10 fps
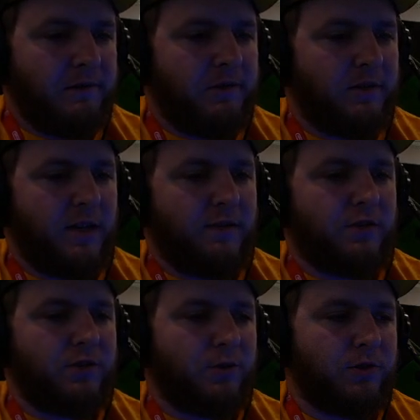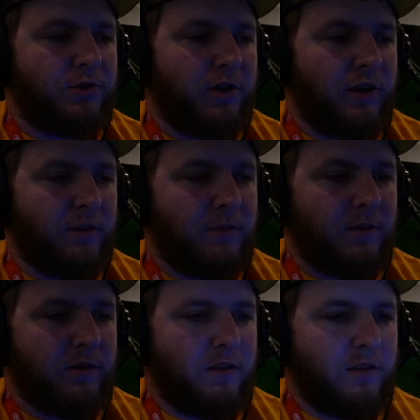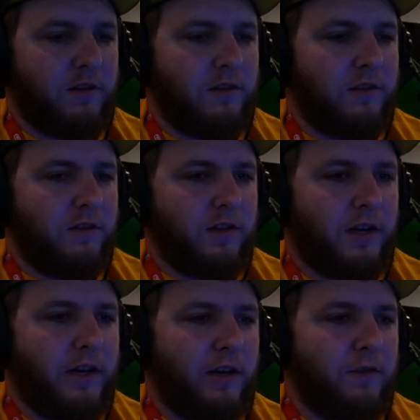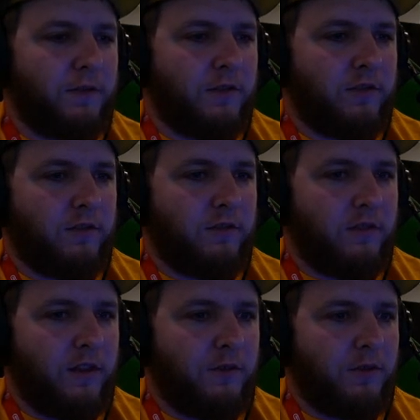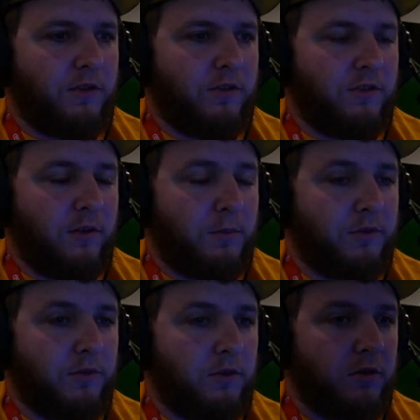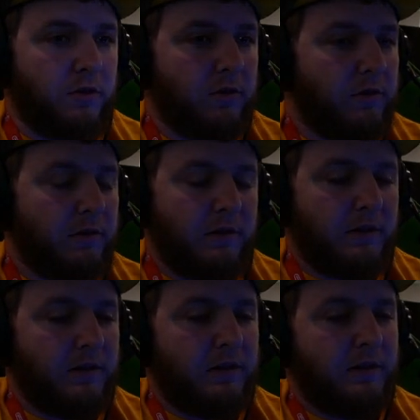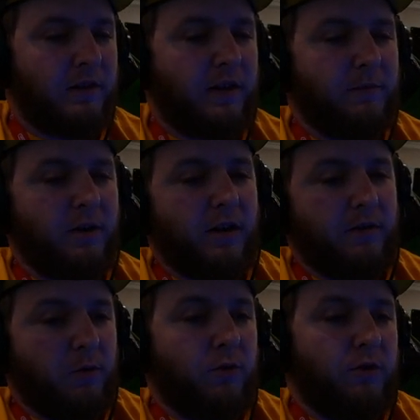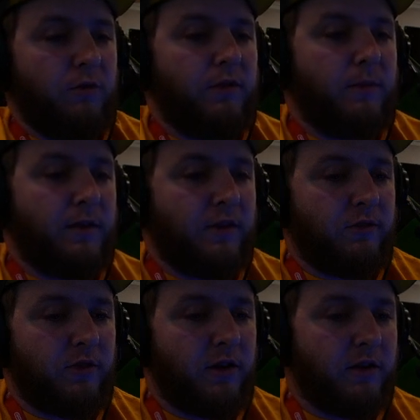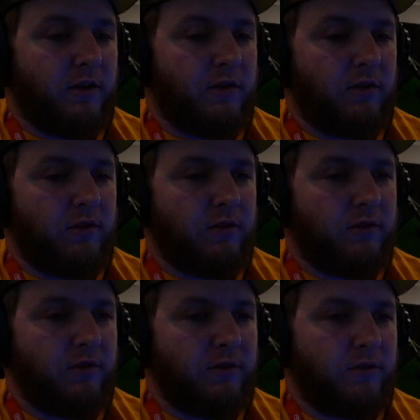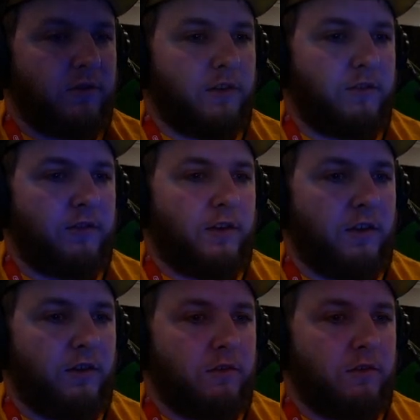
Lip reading: Kind of a short track, but the IL for this level is absurd. I'm not even going to attempt that strat. It is just insane.